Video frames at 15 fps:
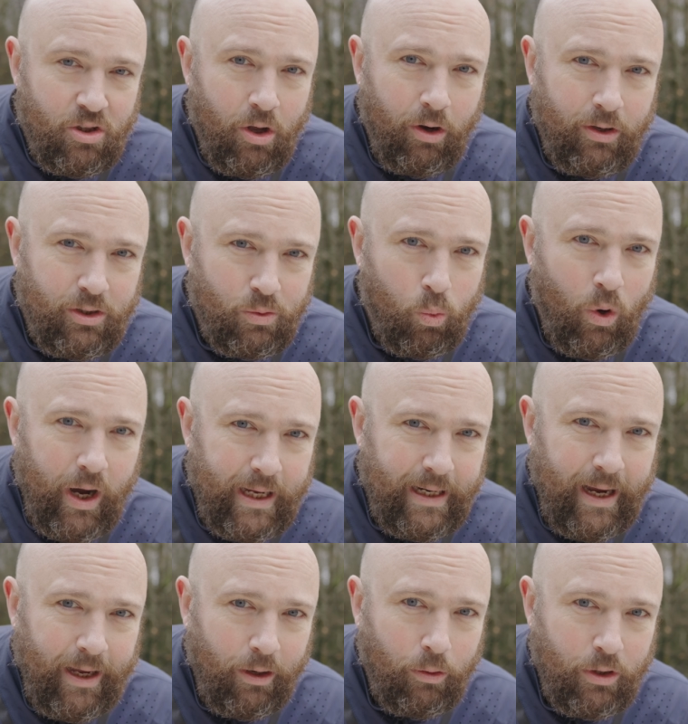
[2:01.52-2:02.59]
not as wide
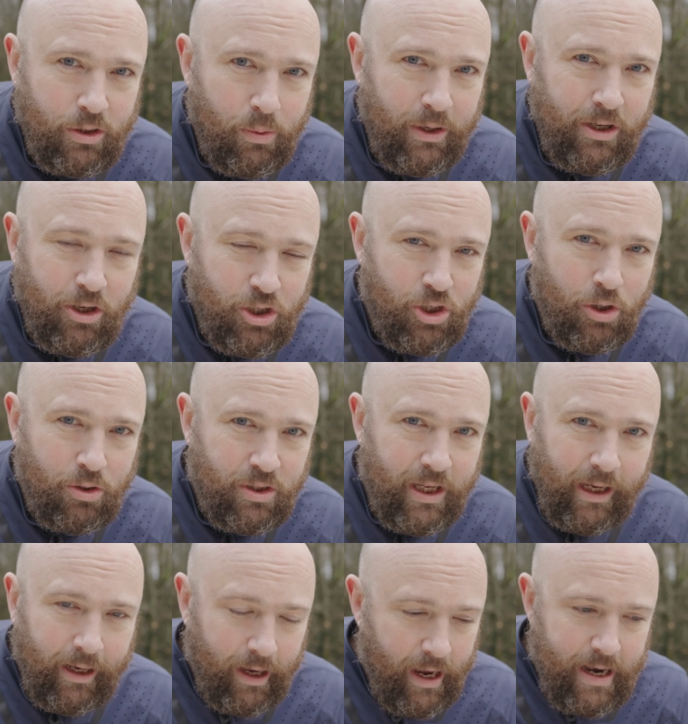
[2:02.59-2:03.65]
angle as when you're
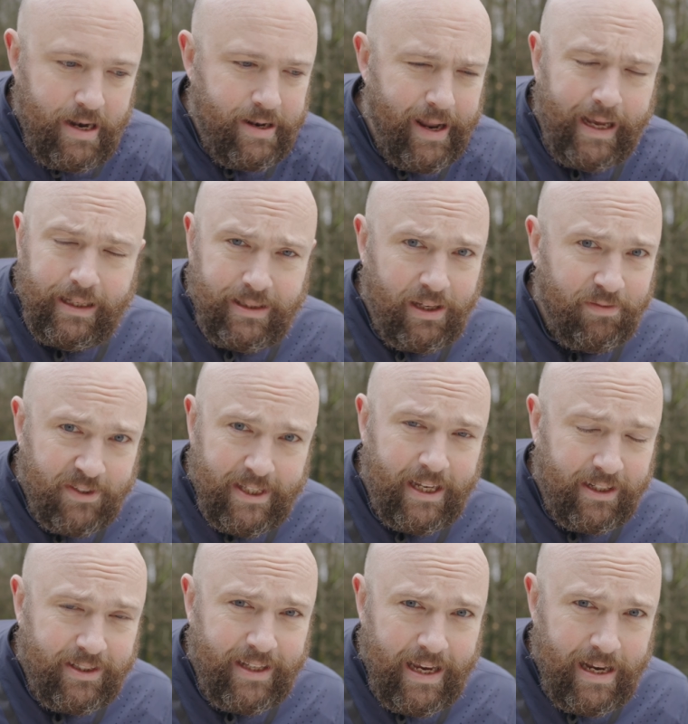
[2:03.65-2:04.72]
shooting in native
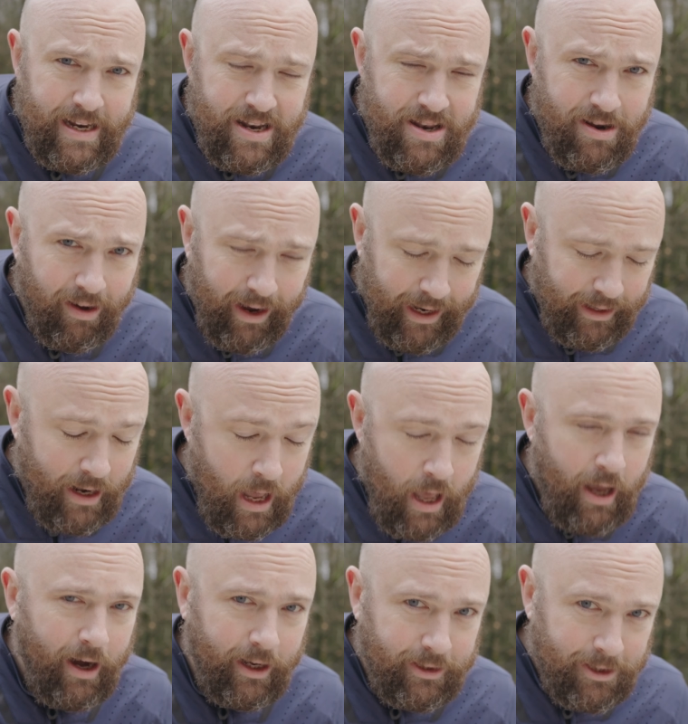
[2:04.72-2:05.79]
16:9.
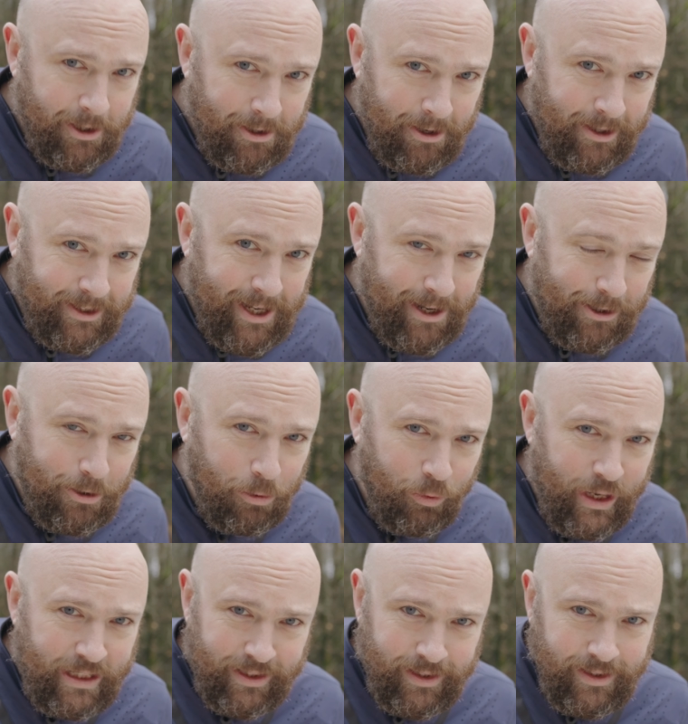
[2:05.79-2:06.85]
I don't know the technical
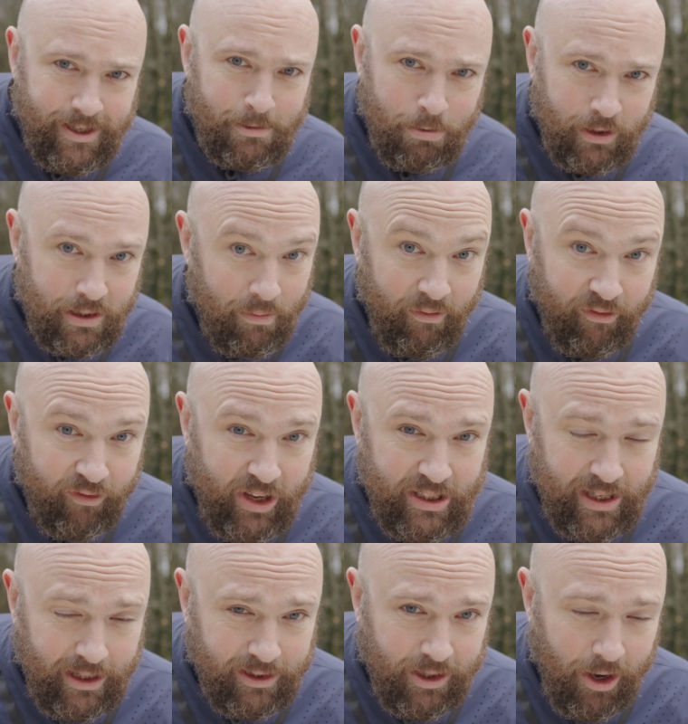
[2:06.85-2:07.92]
reasons, there's probably some
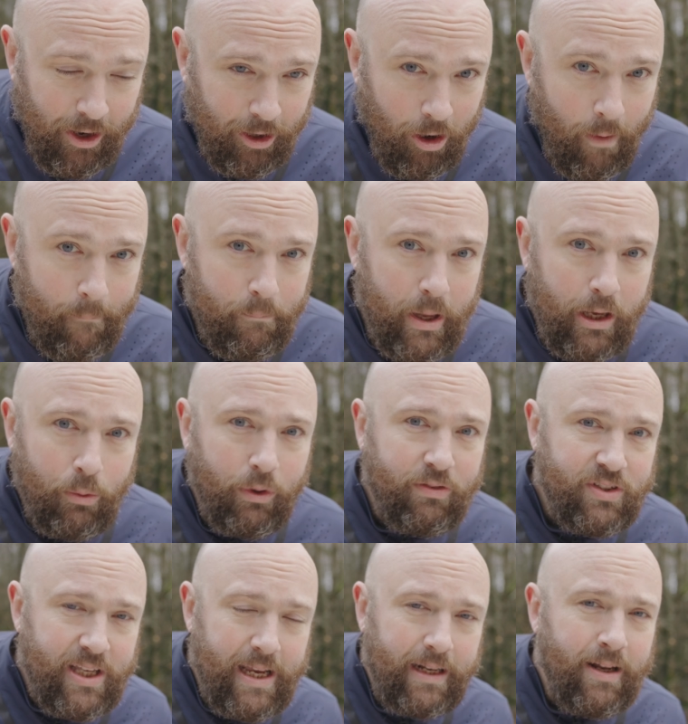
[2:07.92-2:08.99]
physics going on, but you would
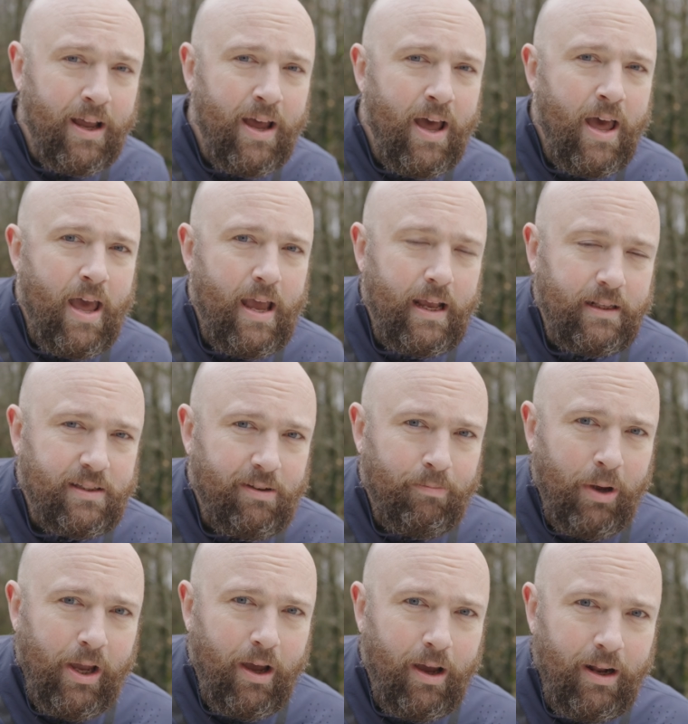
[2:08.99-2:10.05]
have seen in some of
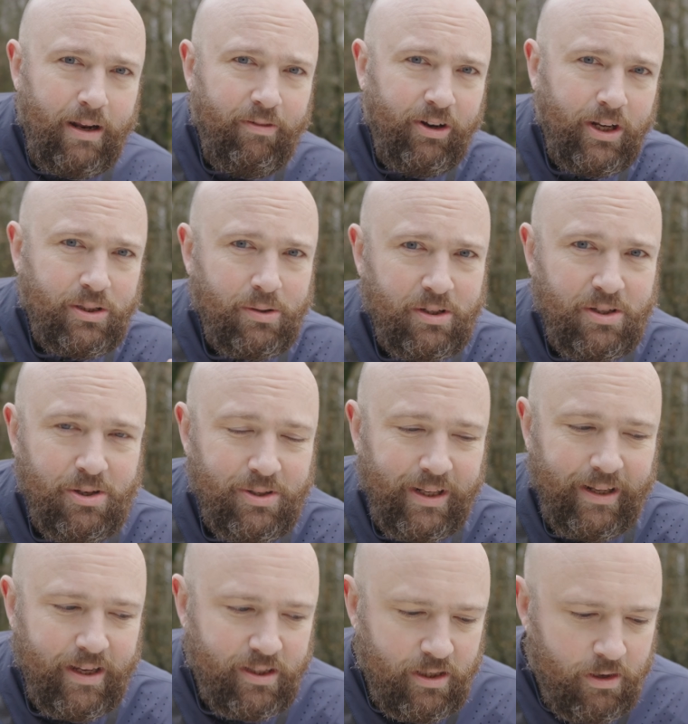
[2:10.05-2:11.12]
my early videos when I was
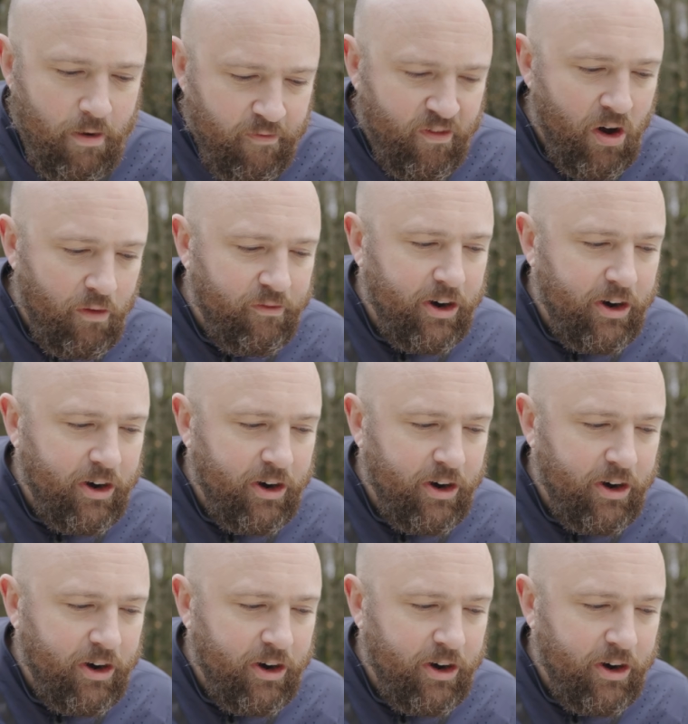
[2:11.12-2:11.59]
using this, you felt